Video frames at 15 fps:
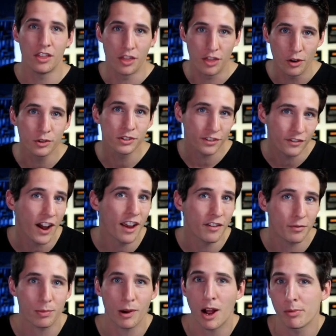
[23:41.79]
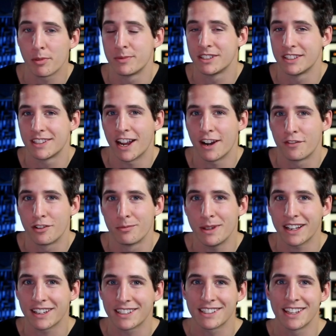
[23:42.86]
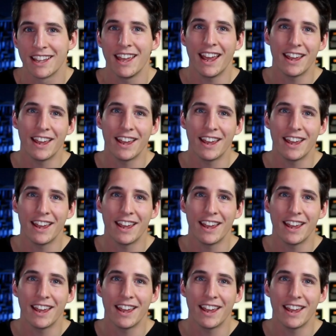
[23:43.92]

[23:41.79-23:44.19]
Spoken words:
those 5 problems inside of your mix,